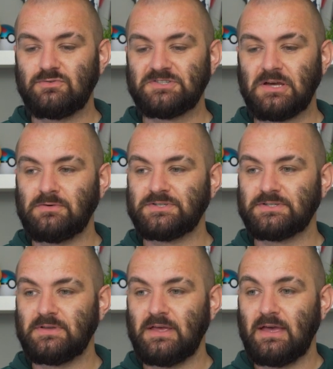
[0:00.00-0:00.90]

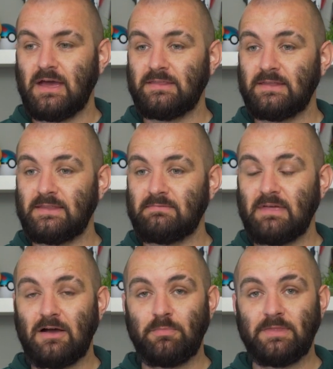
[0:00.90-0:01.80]
results, and then
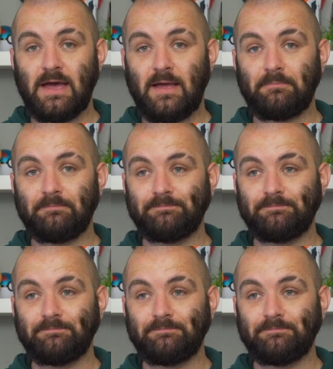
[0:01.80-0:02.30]
that'll be that.